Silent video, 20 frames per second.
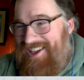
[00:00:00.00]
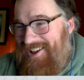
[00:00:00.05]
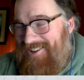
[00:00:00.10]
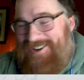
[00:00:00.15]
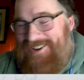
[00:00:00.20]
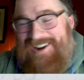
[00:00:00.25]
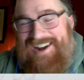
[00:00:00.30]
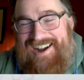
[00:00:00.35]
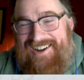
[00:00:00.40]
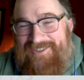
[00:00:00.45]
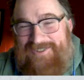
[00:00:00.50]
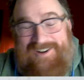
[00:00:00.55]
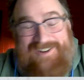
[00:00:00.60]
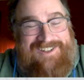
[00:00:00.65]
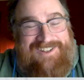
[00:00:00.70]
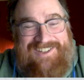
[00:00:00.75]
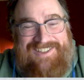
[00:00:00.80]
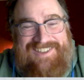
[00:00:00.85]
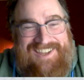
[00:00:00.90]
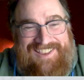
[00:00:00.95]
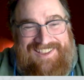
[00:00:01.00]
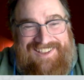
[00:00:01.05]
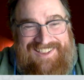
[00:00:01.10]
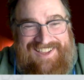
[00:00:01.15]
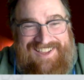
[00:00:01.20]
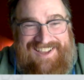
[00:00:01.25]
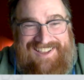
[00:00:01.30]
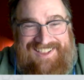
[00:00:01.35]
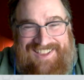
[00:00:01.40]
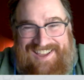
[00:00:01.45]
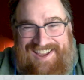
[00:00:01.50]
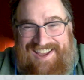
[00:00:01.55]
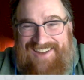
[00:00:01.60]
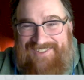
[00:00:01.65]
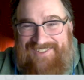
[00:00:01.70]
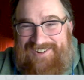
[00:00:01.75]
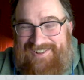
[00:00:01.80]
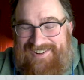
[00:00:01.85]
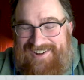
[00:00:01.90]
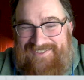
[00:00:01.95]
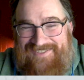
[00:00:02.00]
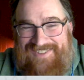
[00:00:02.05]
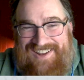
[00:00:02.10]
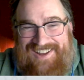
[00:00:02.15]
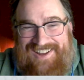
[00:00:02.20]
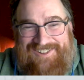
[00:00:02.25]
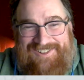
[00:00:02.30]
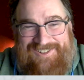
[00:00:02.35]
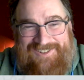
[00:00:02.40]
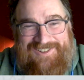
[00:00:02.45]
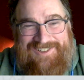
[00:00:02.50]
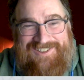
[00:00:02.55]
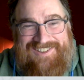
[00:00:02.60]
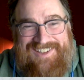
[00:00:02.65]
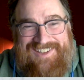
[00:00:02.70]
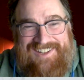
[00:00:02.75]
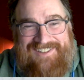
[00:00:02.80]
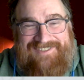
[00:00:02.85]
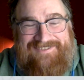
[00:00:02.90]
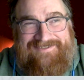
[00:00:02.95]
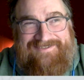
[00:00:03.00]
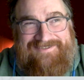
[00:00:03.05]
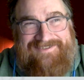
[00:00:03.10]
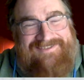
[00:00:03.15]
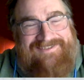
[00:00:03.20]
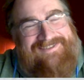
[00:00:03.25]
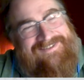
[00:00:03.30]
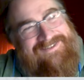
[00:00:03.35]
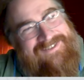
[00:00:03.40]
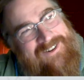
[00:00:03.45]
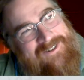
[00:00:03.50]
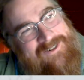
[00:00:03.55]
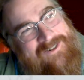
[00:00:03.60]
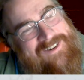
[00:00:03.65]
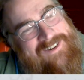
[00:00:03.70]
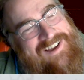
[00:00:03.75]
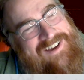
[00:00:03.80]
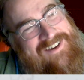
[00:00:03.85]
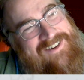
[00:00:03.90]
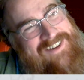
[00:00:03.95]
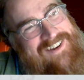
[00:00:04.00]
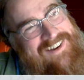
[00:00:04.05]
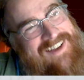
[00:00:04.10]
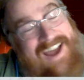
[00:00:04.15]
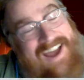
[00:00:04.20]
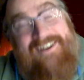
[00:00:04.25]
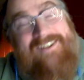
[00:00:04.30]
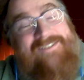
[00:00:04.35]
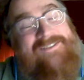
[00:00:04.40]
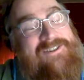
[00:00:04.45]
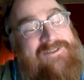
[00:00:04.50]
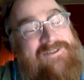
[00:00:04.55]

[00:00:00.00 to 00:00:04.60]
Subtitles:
we were just getting the lay of the land. We're driving down towards, like, where were we going? I don't even